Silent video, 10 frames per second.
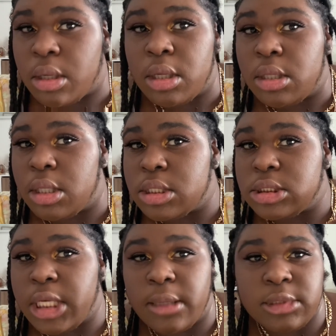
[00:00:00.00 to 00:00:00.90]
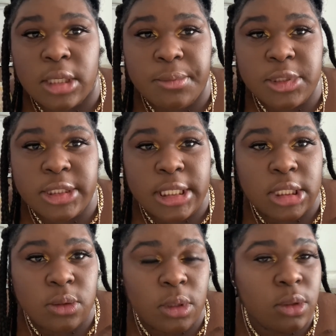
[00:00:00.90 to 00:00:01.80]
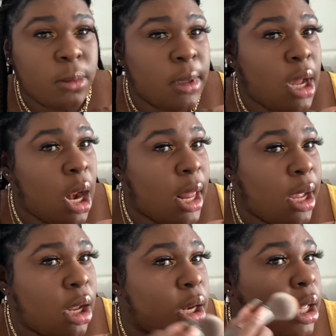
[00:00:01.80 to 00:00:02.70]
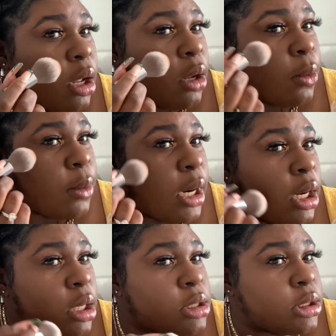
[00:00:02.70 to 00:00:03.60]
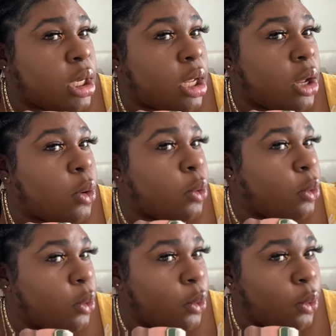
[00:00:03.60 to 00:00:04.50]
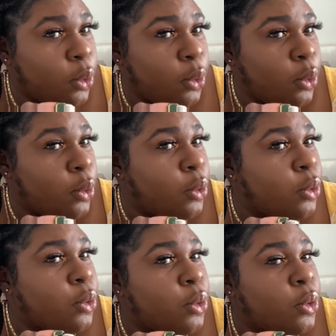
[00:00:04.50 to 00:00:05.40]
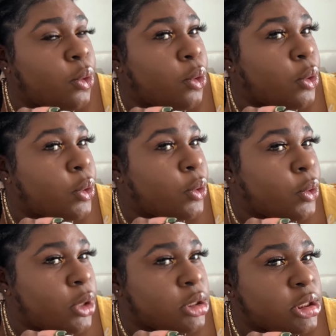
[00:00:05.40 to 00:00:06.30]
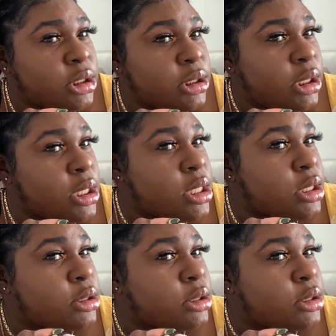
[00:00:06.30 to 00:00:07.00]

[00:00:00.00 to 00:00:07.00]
And then same thing in pictures, I did do a little bit of highlight, like right here. You see that? Ooh, she is